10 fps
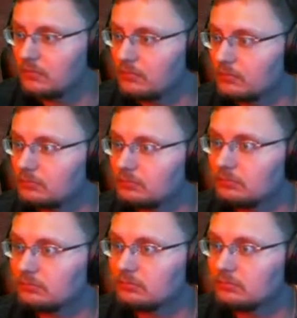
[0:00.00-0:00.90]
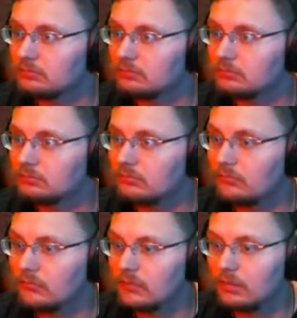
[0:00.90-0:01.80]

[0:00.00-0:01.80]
Nobody speaks.